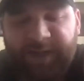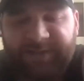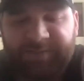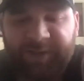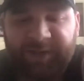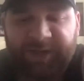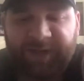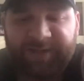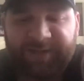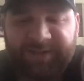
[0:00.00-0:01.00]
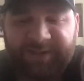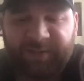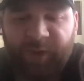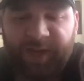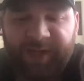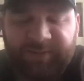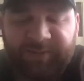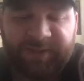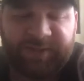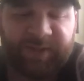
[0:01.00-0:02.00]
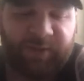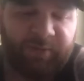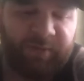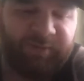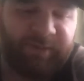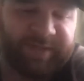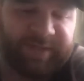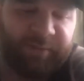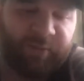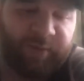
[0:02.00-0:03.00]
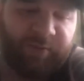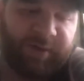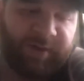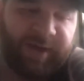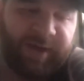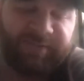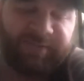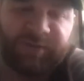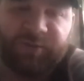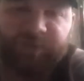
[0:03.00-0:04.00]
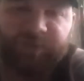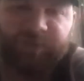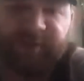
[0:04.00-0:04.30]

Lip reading: been the case in some ways because, for example, we could have two different